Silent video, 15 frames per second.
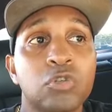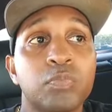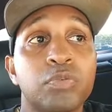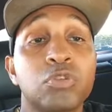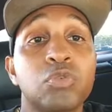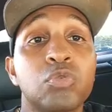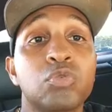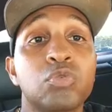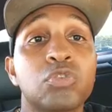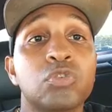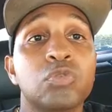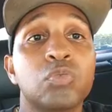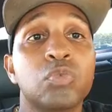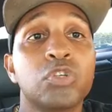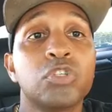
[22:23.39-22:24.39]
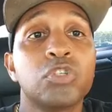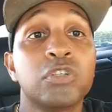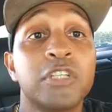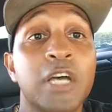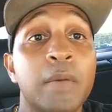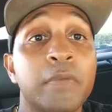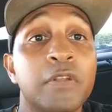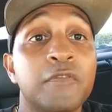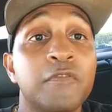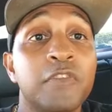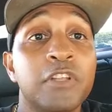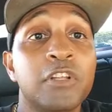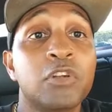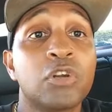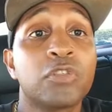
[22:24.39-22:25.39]
to produce what your dominant
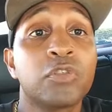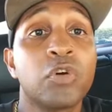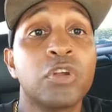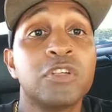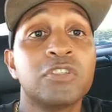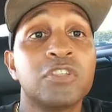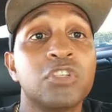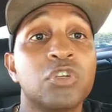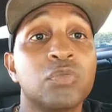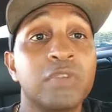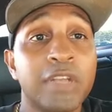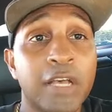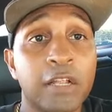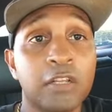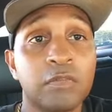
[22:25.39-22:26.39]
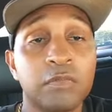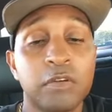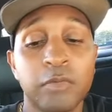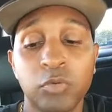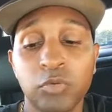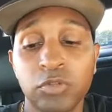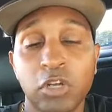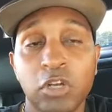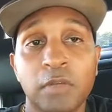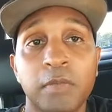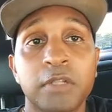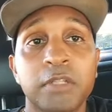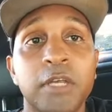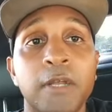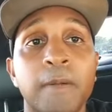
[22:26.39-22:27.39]
feeling or thought is in your reality. Remember we talked
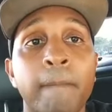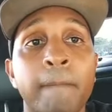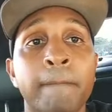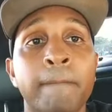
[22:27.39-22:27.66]
about that?